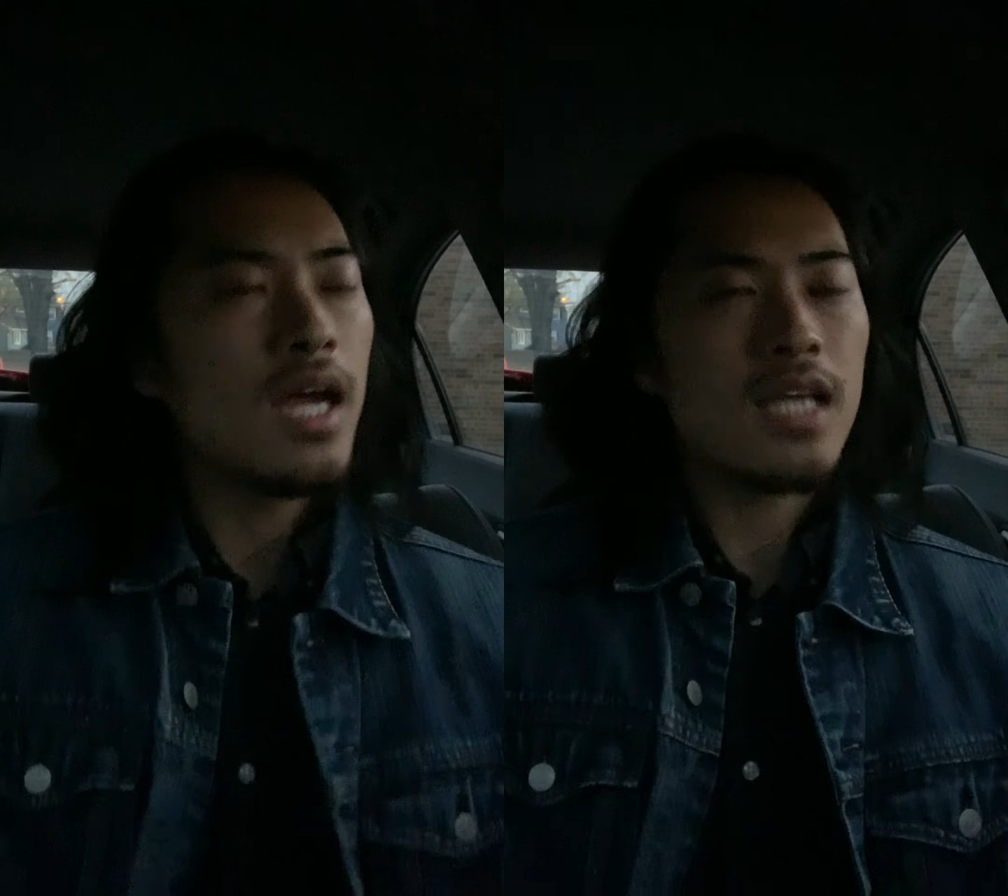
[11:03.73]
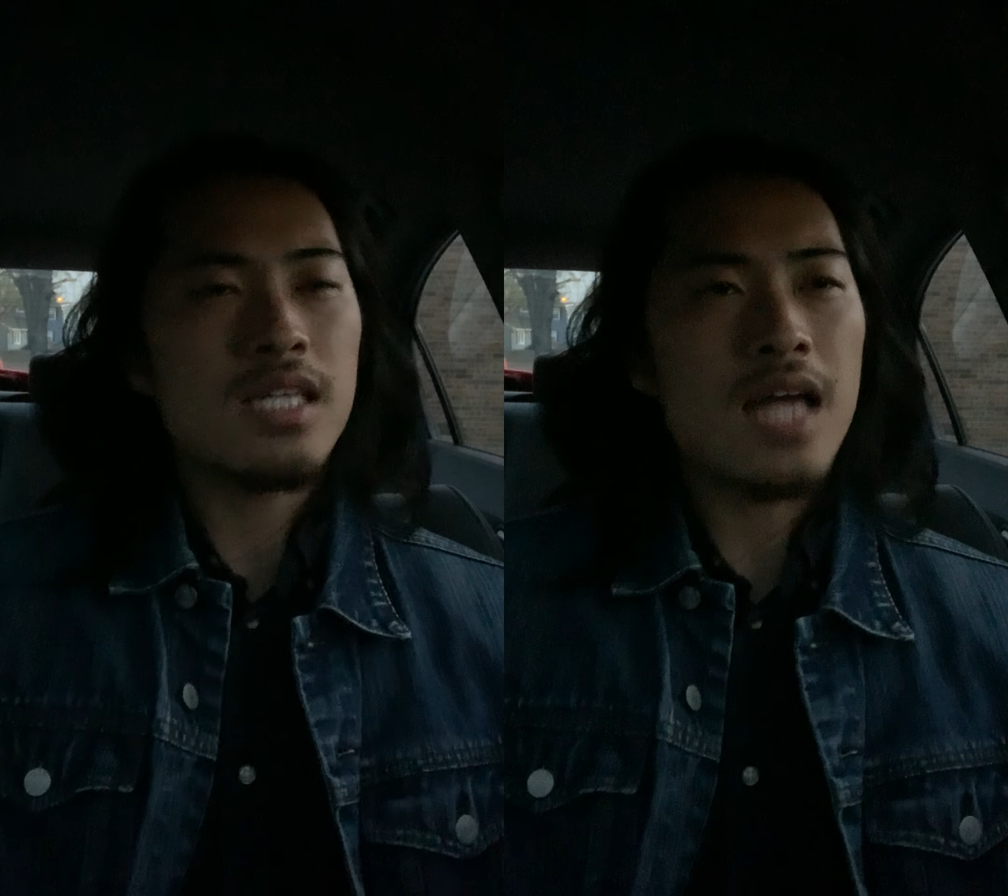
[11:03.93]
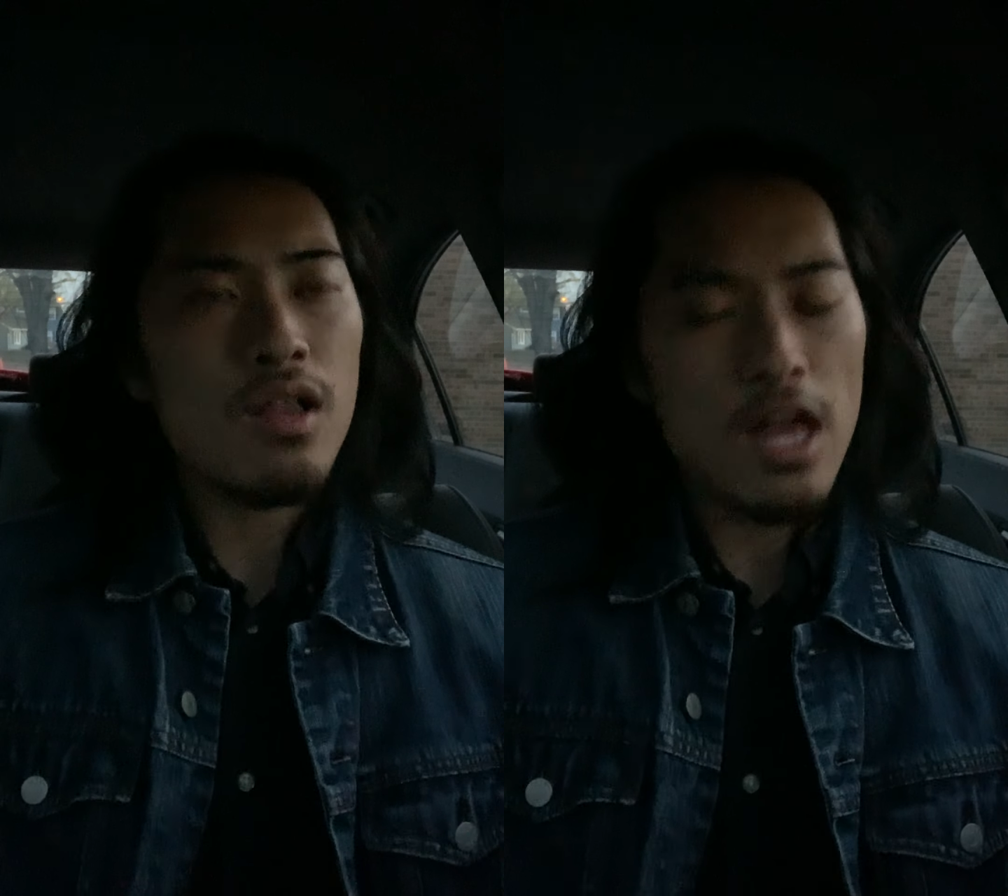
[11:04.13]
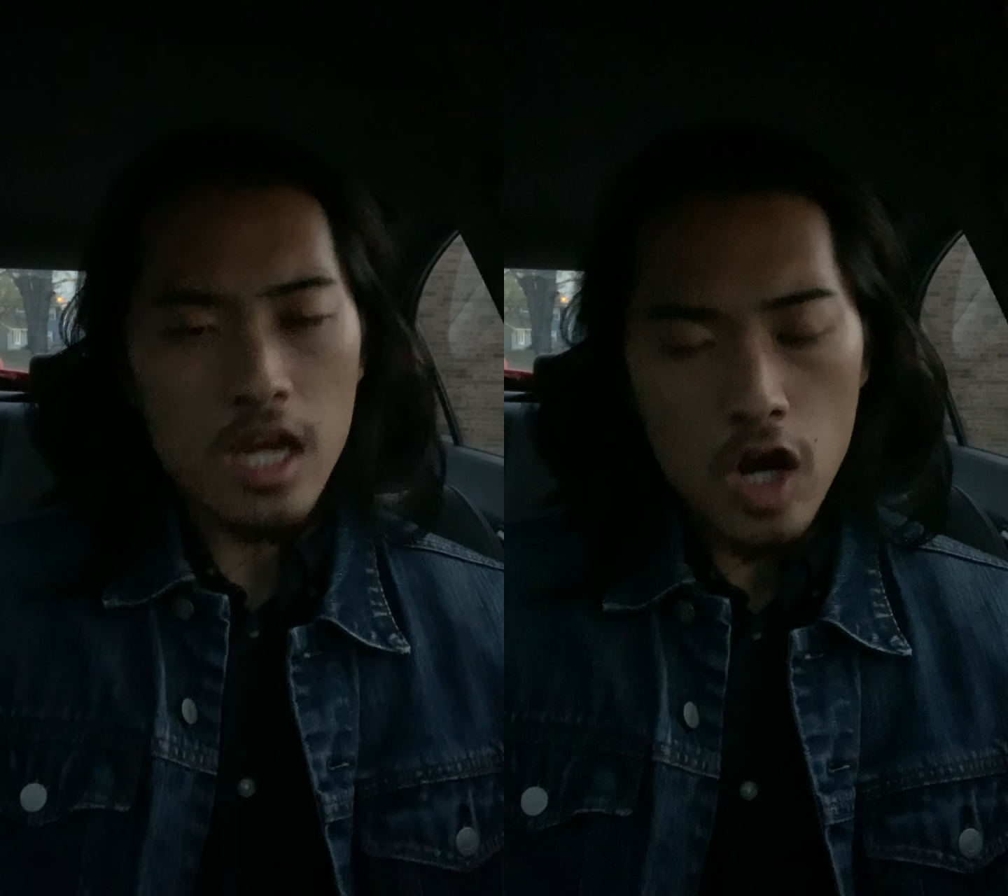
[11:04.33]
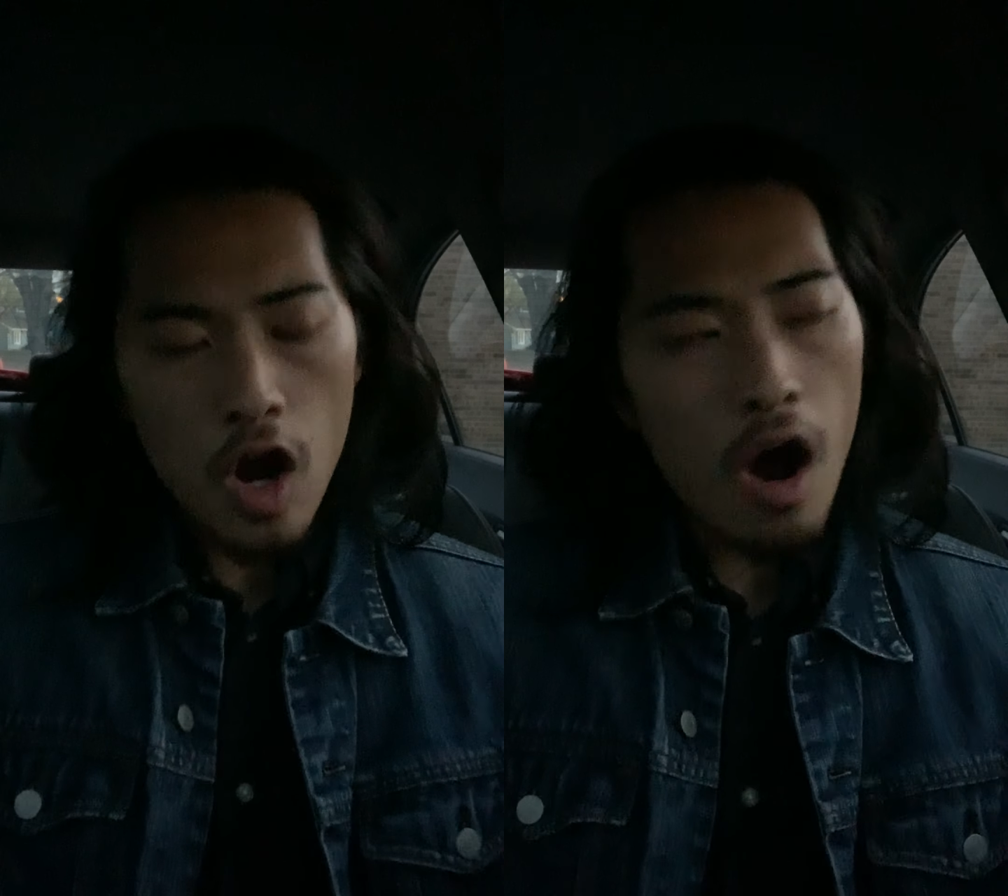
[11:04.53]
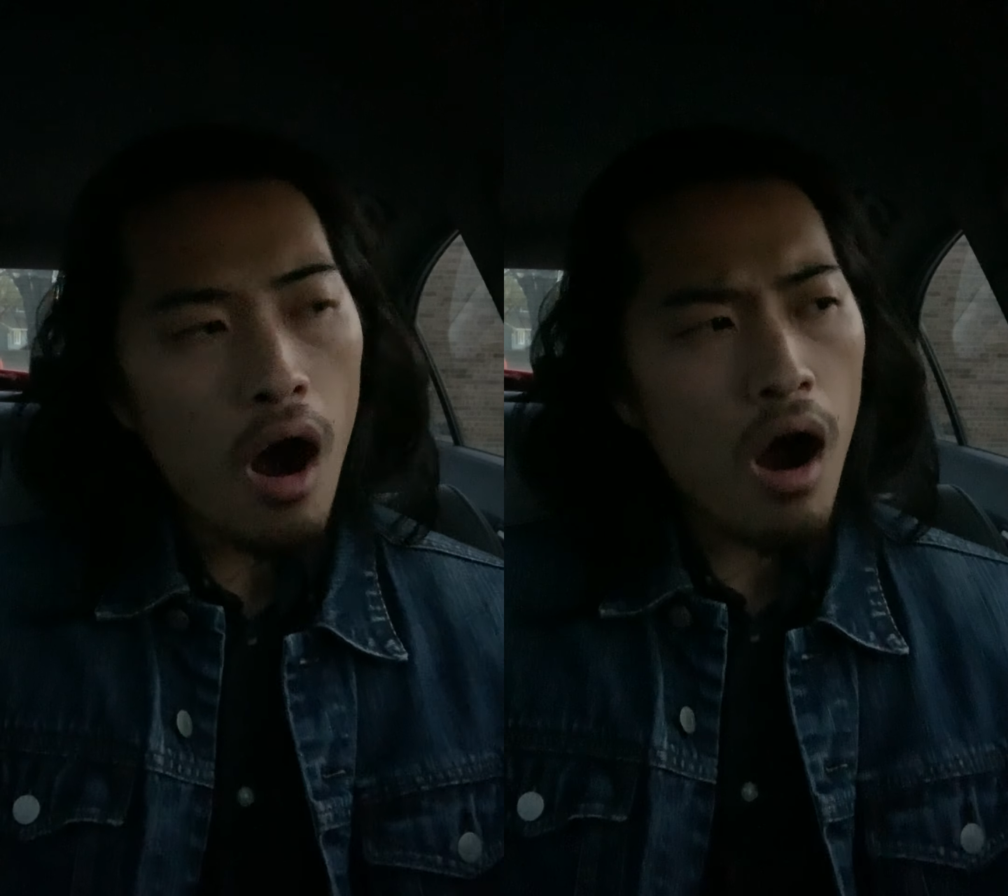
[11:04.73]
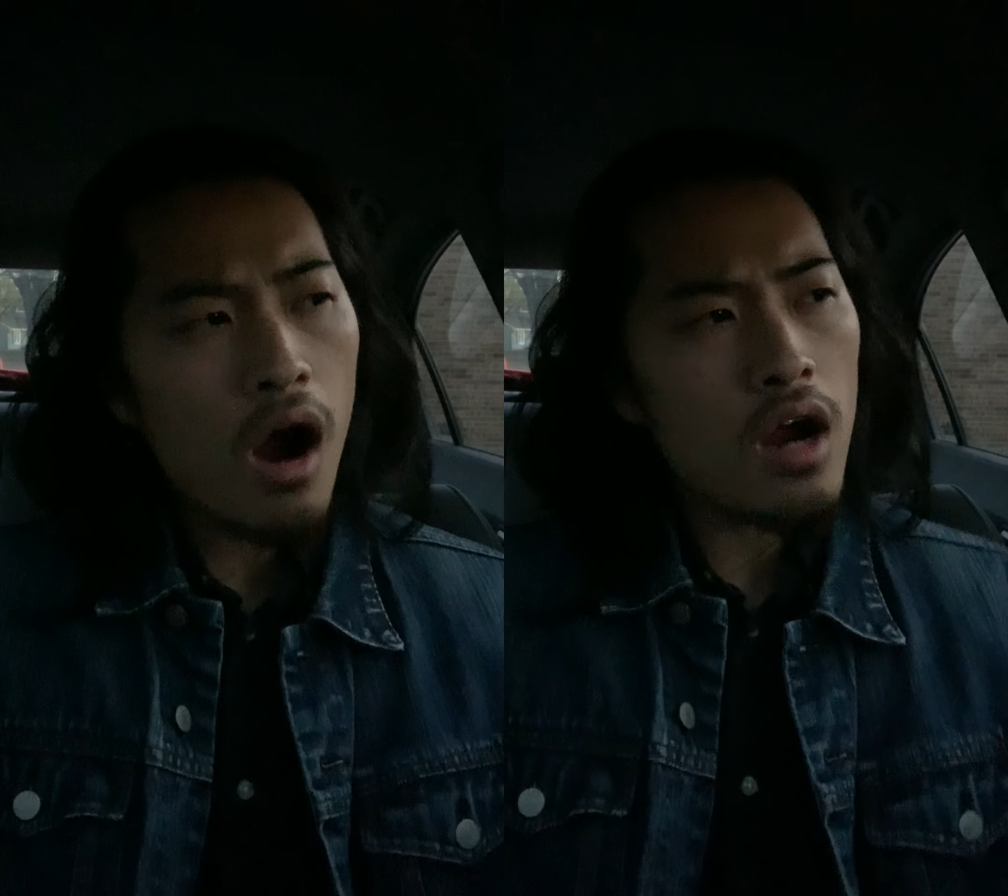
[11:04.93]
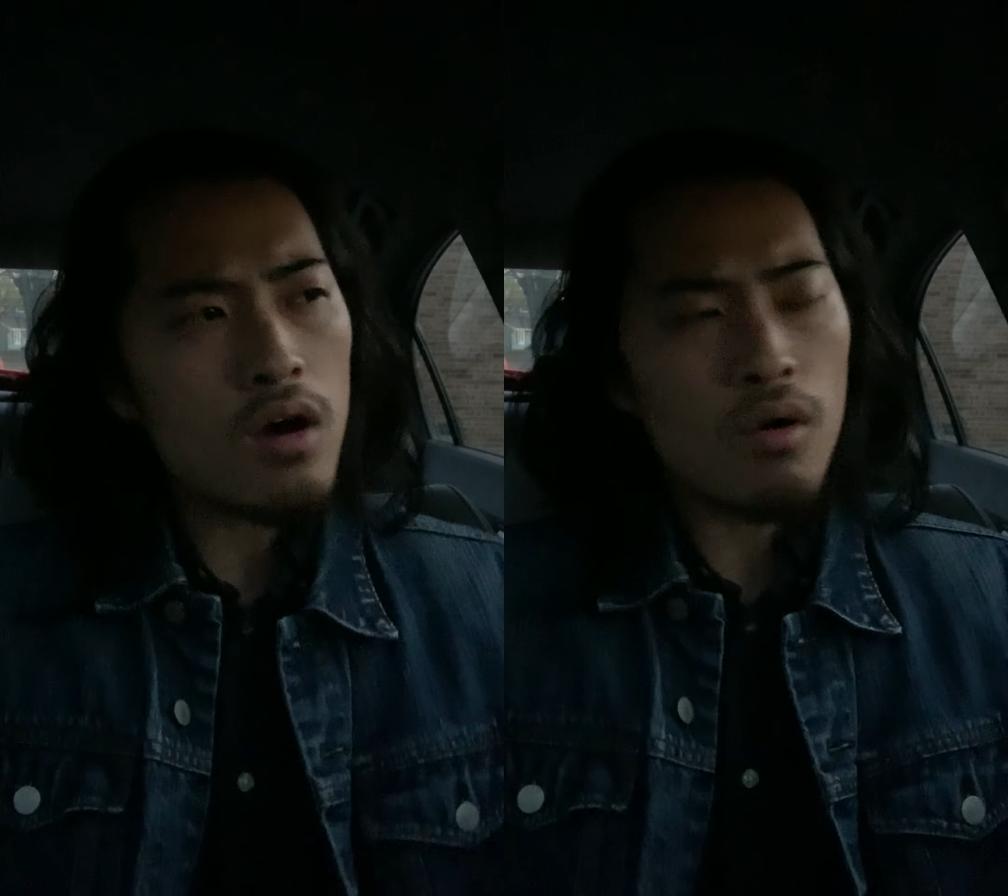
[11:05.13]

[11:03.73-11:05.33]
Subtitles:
It's not like a car